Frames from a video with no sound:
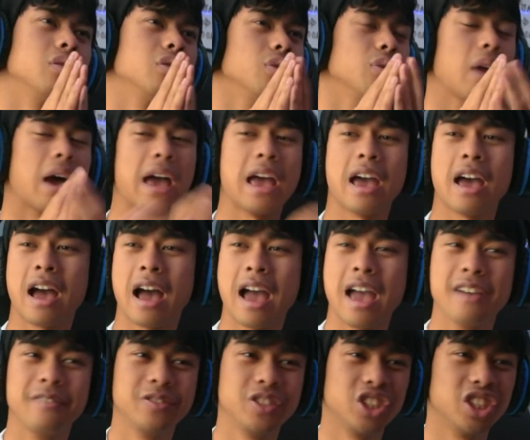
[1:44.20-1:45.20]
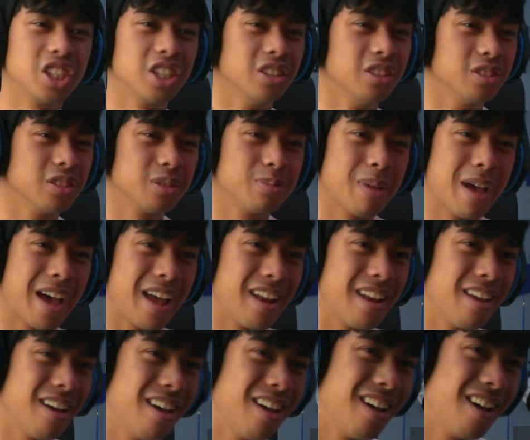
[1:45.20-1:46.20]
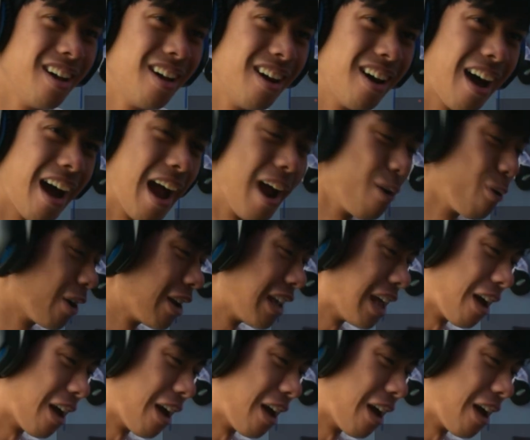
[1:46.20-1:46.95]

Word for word: Dude, I ha I have chills, man. I already